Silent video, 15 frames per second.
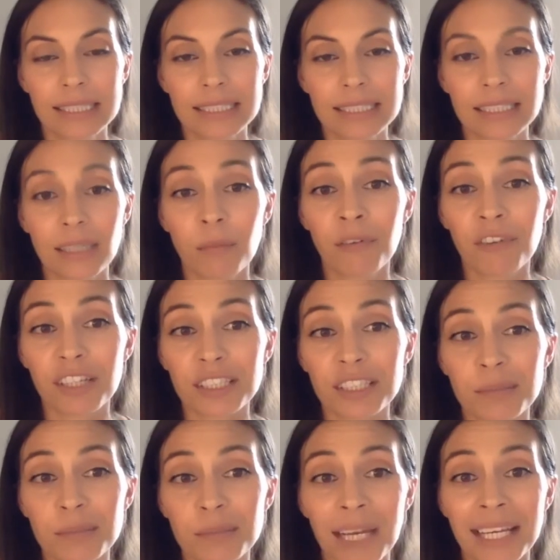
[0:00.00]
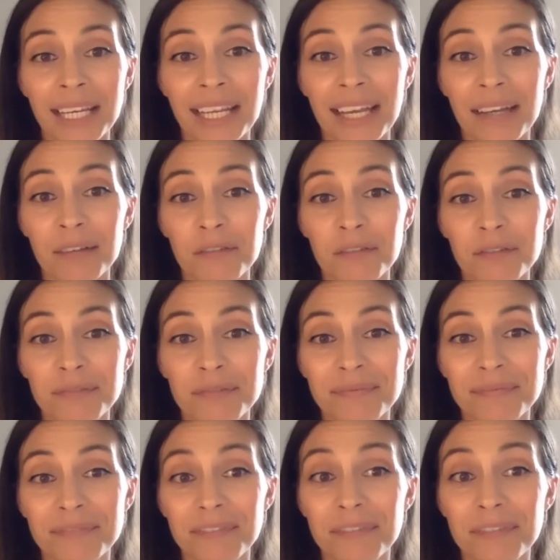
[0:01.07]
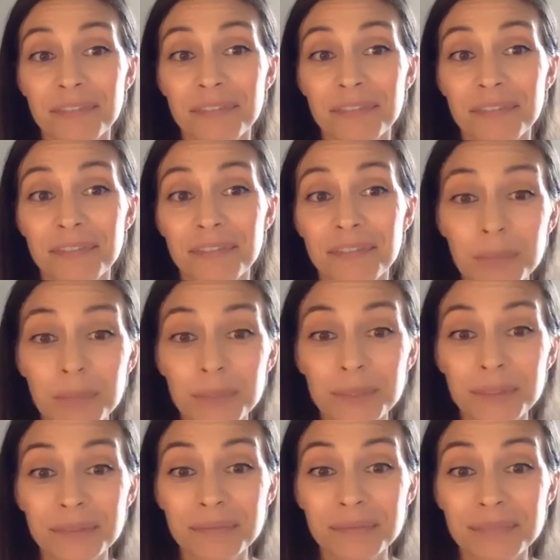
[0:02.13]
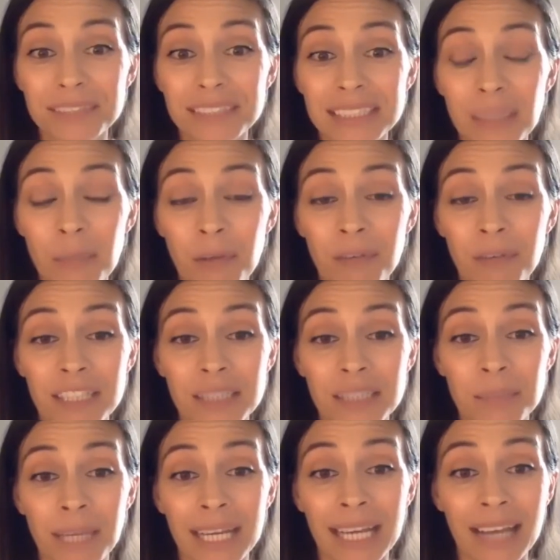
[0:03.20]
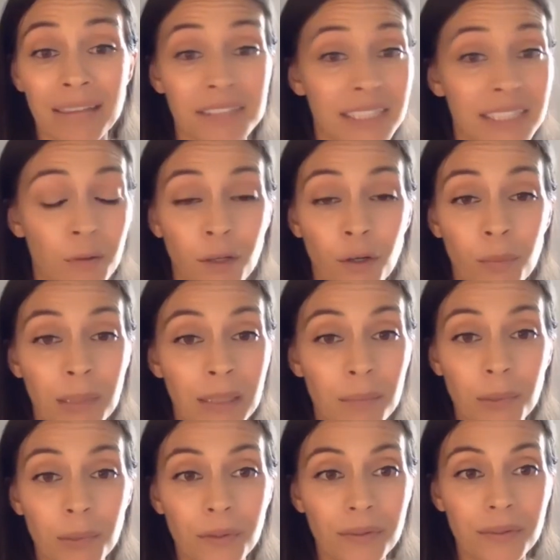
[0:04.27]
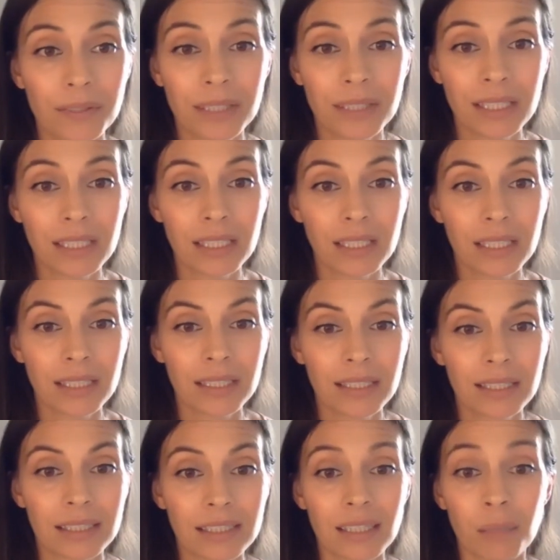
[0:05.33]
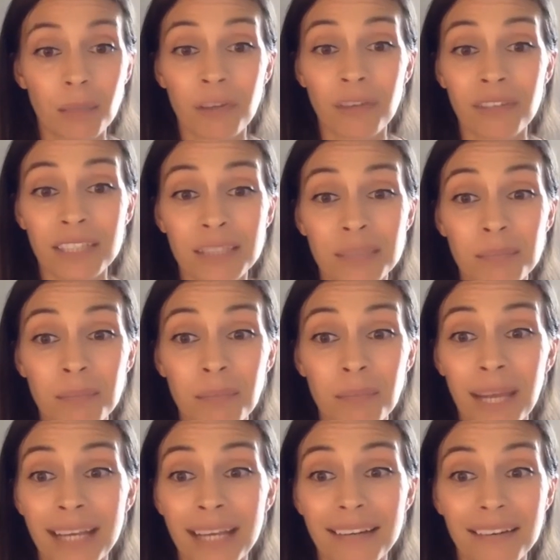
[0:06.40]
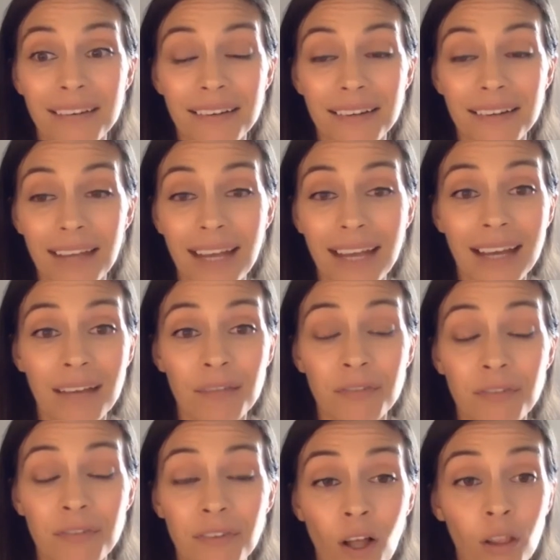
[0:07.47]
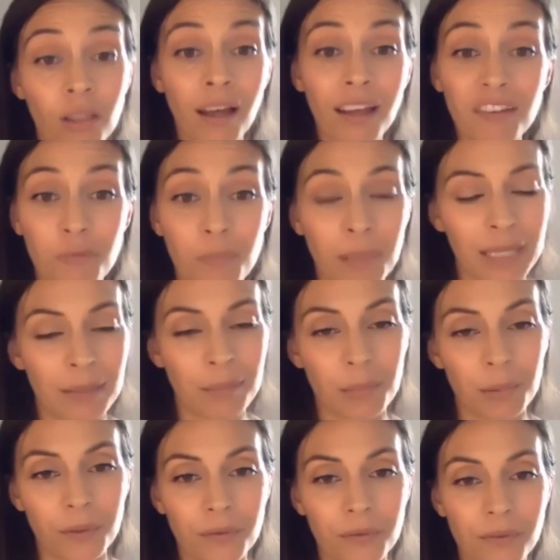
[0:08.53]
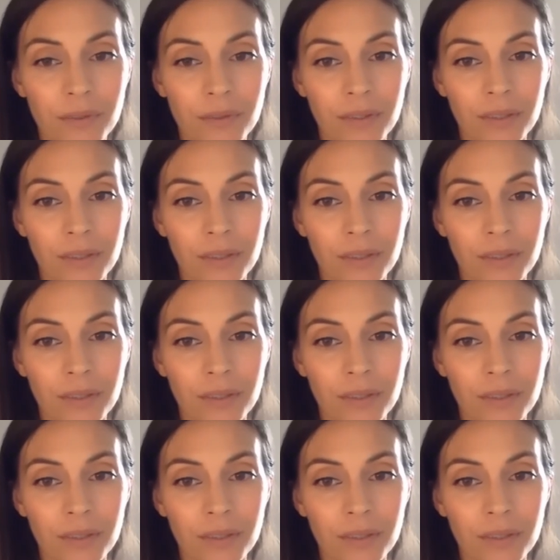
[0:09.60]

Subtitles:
Some of us might have 5 people. Some of us might have 0 people. Some of us might have a lot of people.